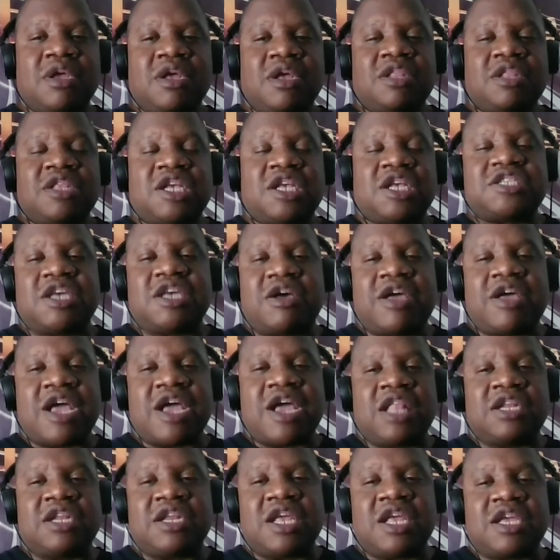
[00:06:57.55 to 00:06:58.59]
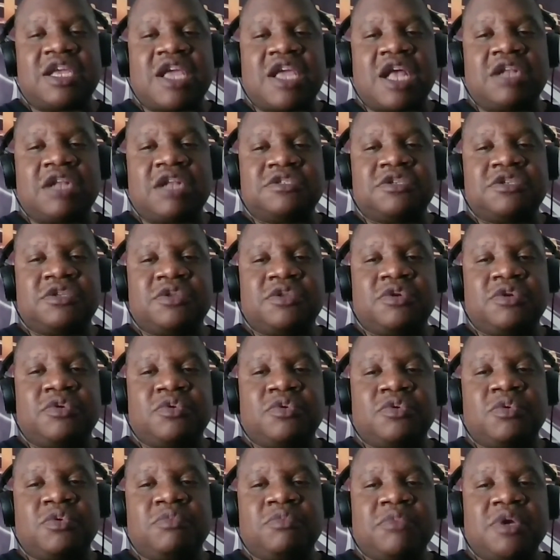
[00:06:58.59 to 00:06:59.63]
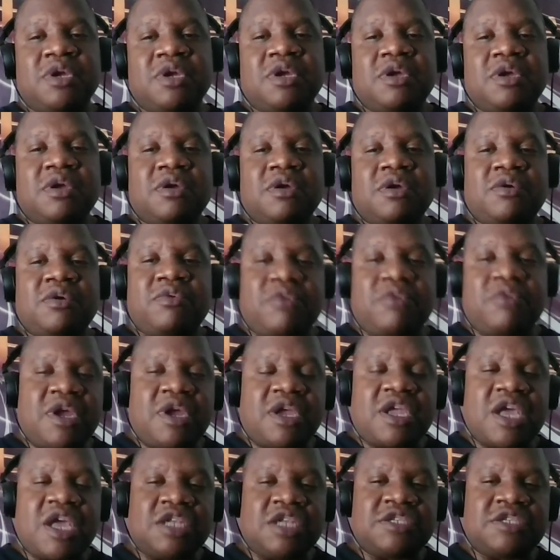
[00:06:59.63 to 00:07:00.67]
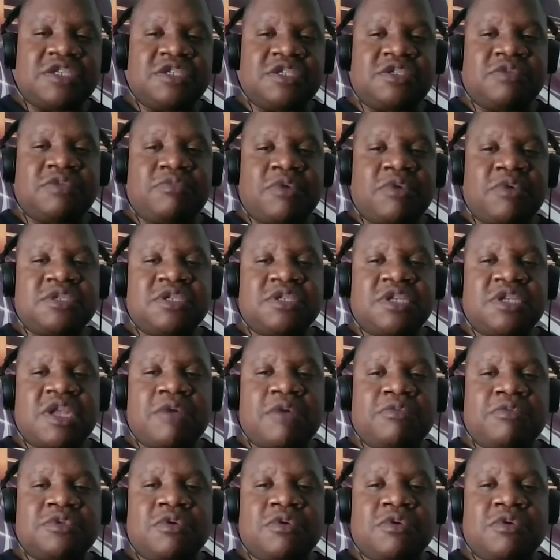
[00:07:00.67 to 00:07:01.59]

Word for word: That's how Alan had gotten to the group. Greg had a situation that was